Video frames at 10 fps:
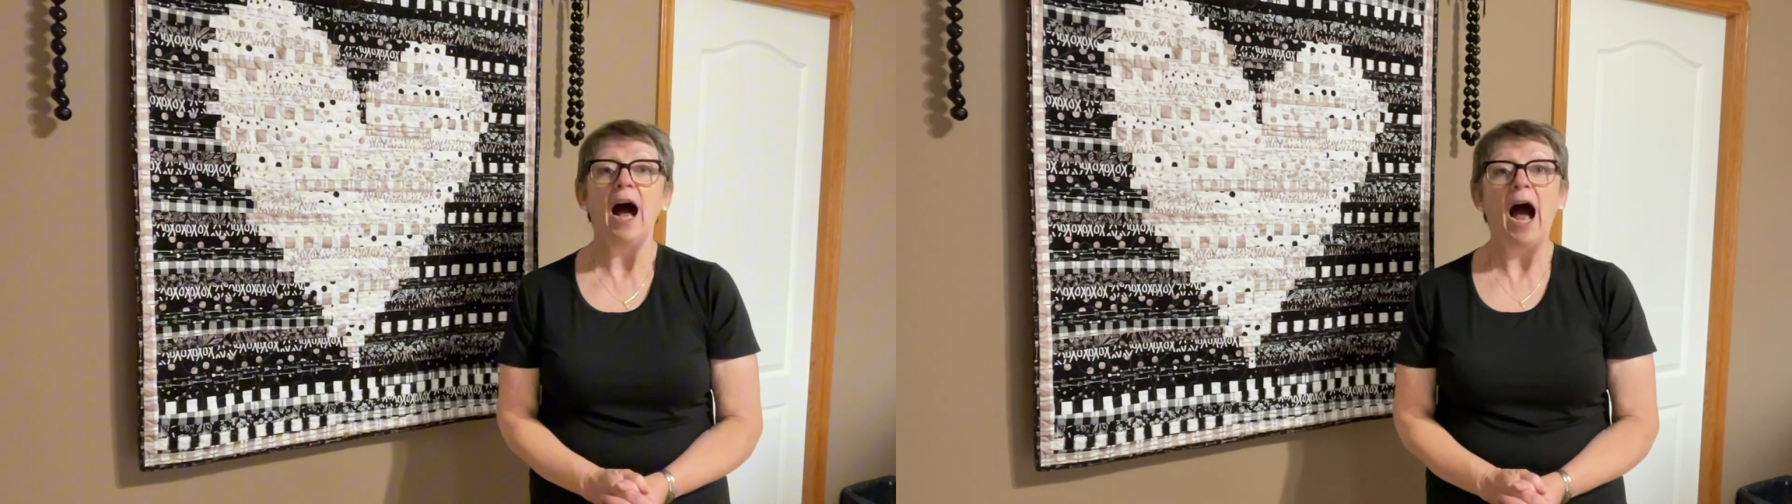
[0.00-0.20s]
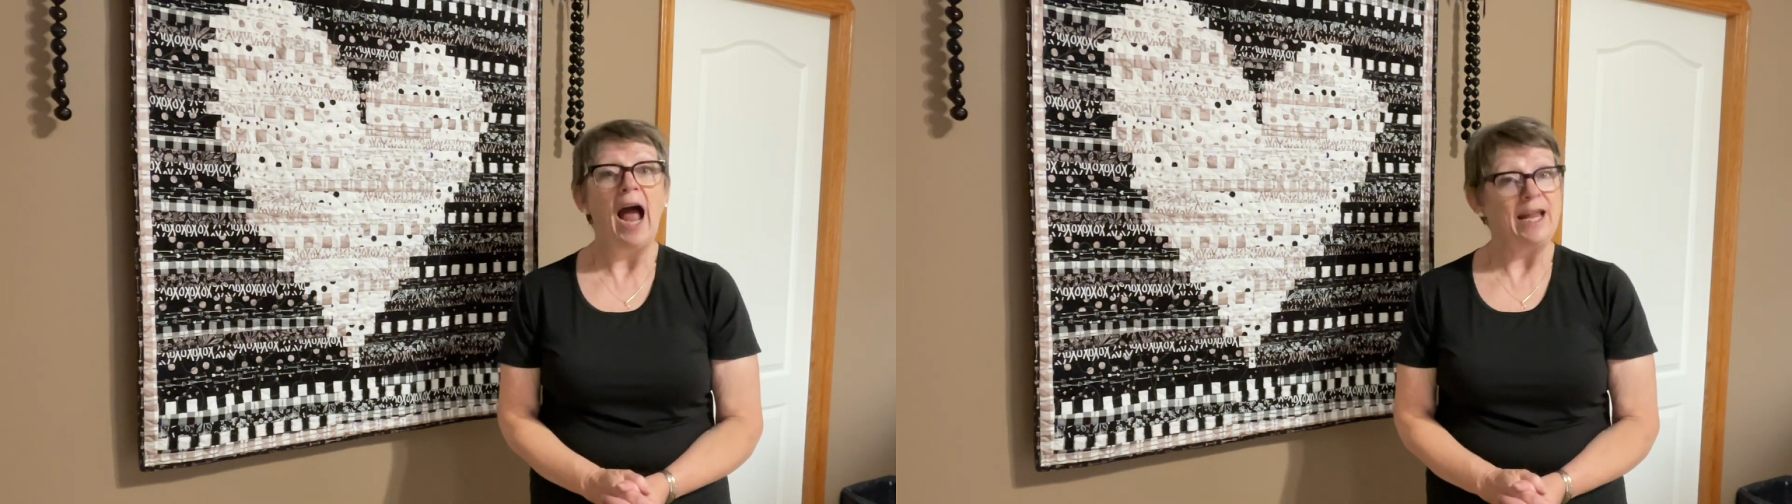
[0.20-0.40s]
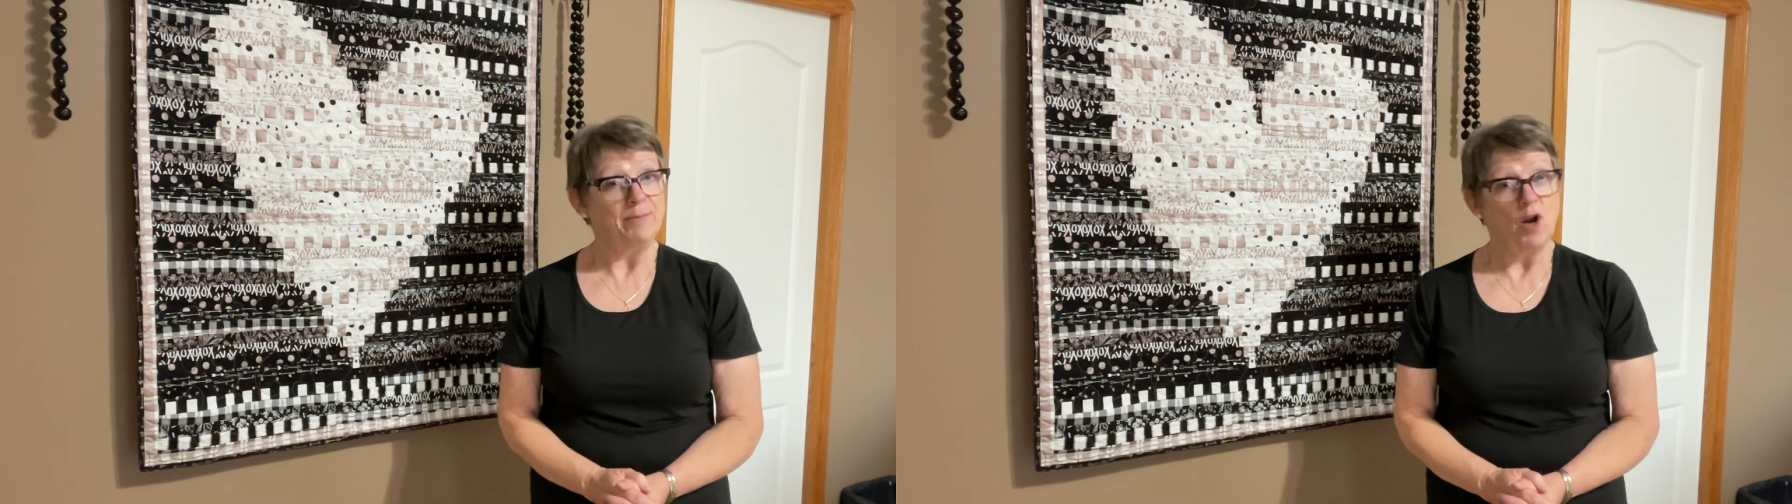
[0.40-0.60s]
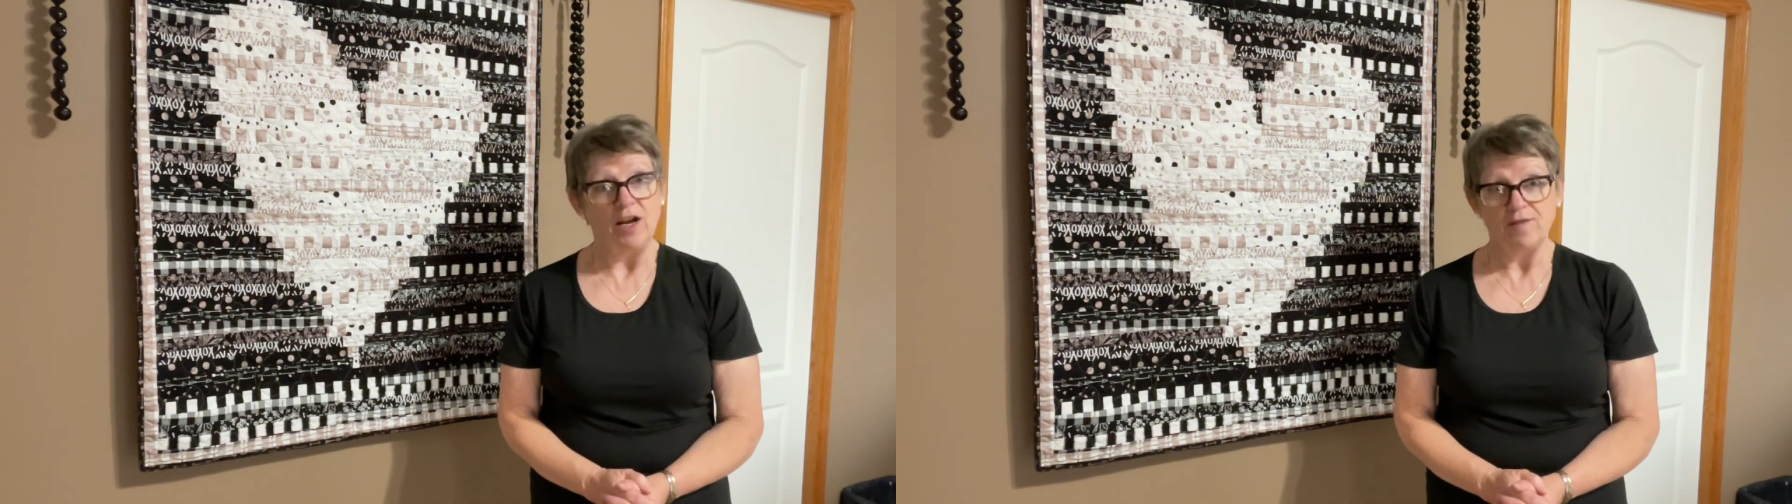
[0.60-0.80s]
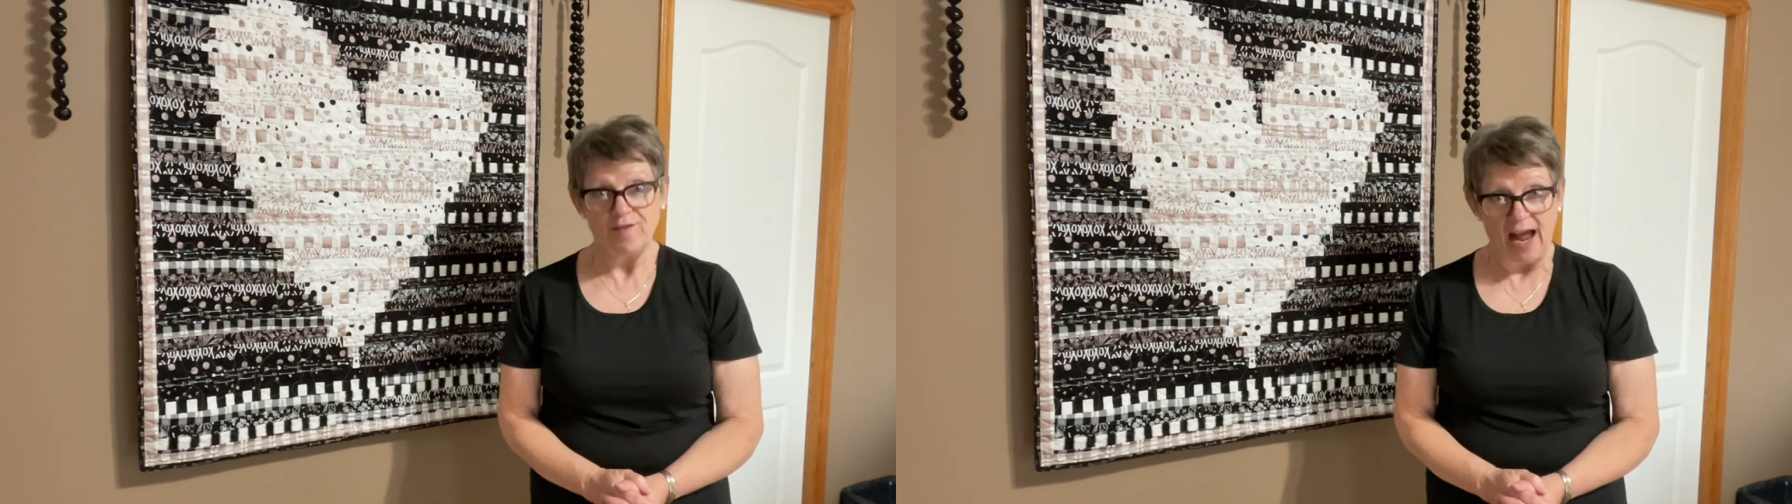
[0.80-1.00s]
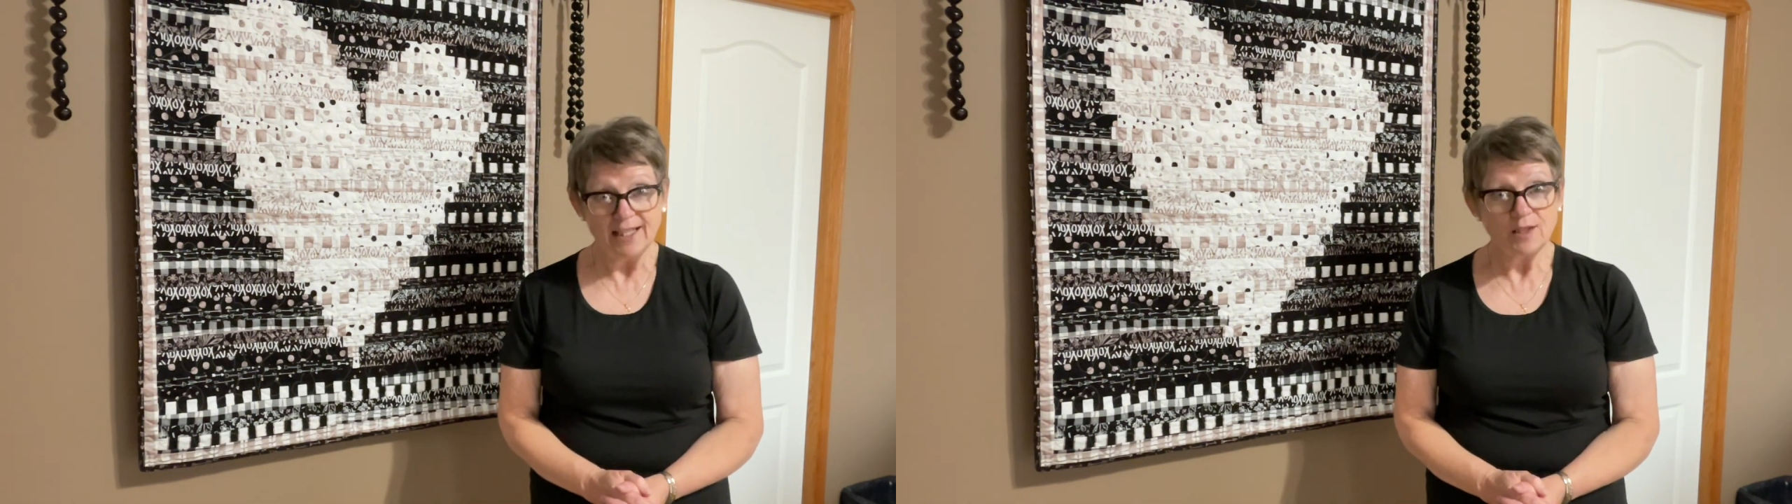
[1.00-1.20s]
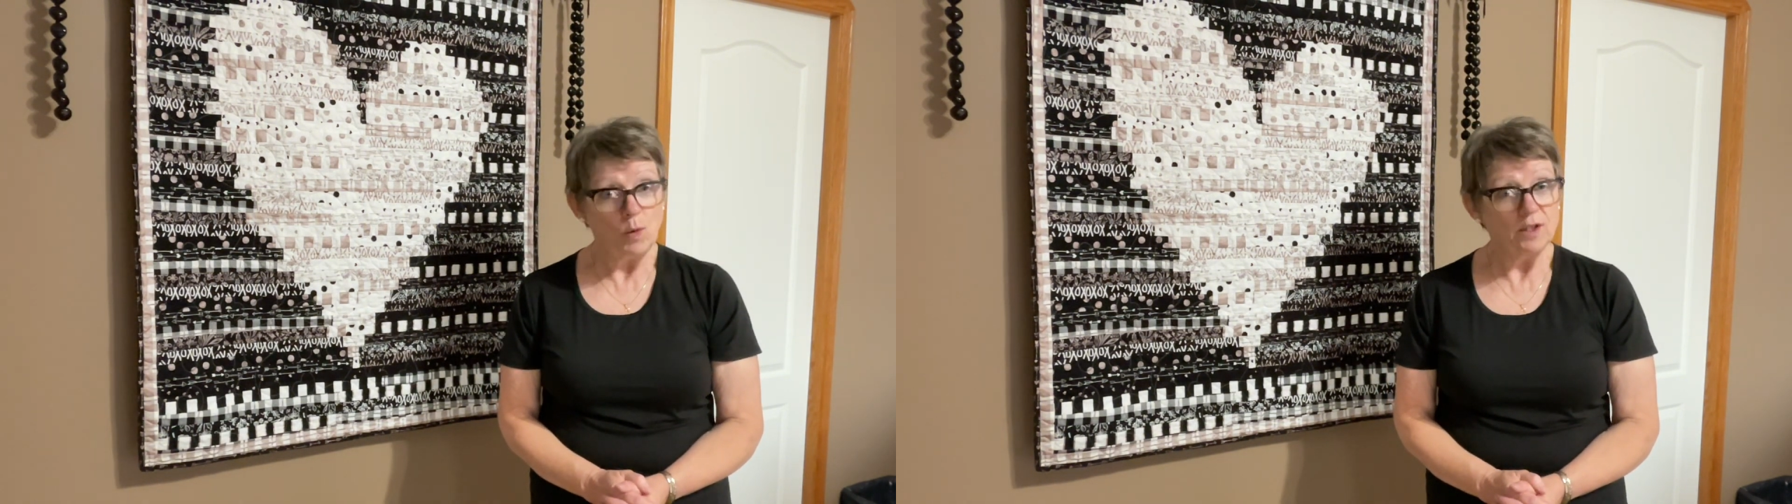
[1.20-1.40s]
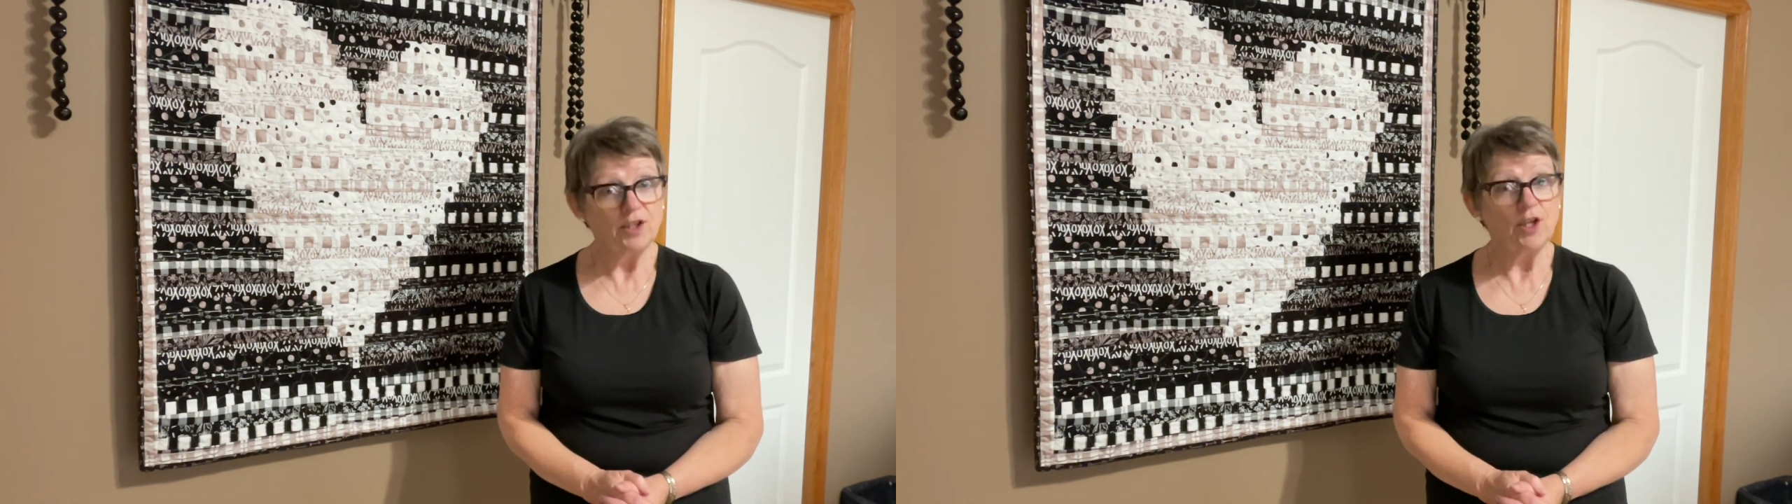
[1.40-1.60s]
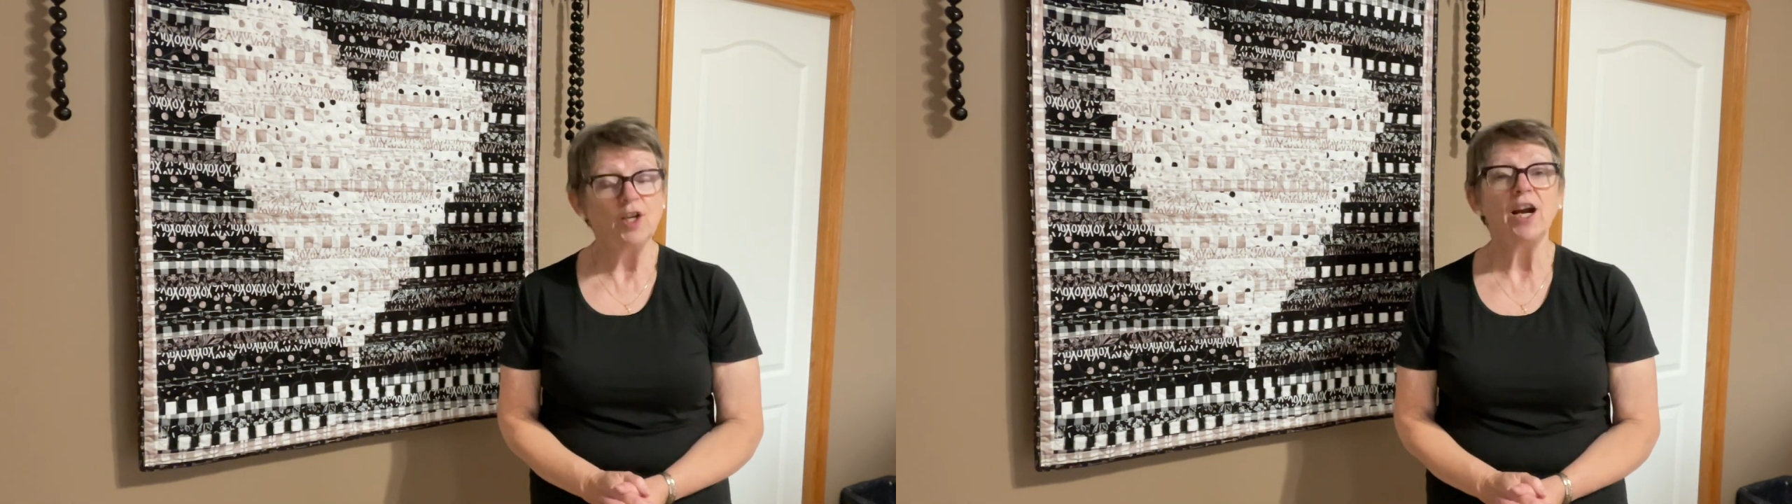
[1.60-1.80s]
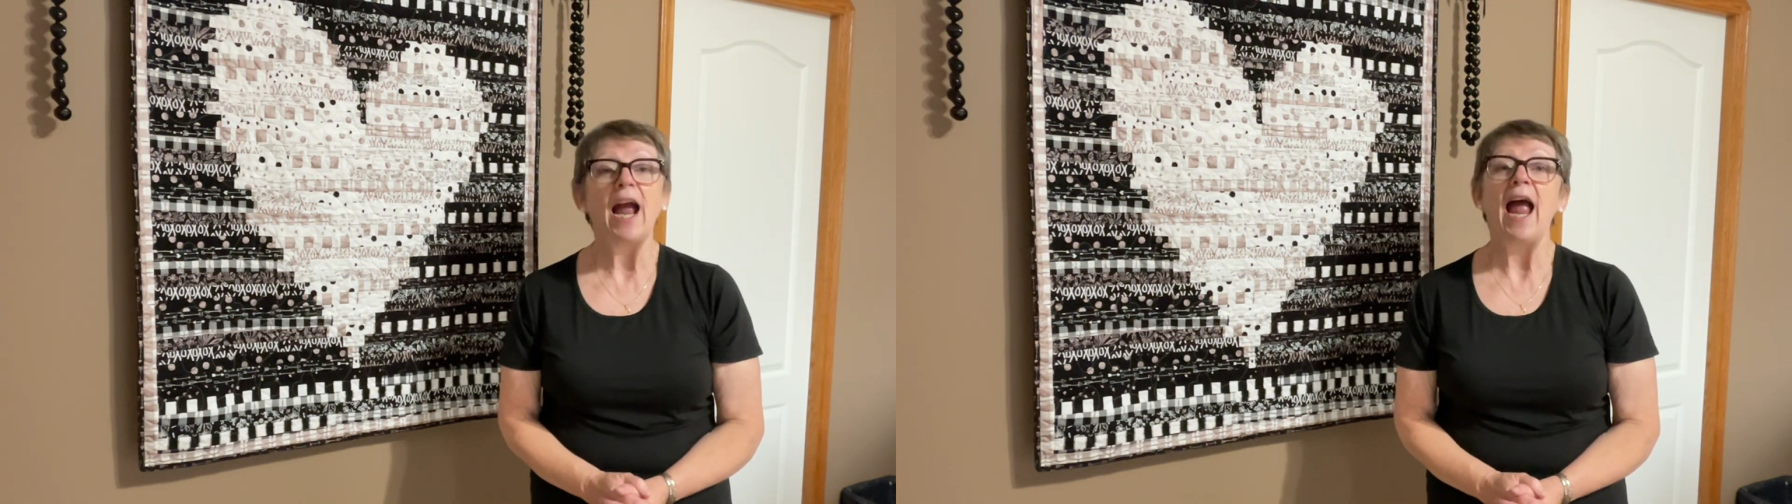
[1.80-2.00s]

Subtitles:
I am not a fast quilter,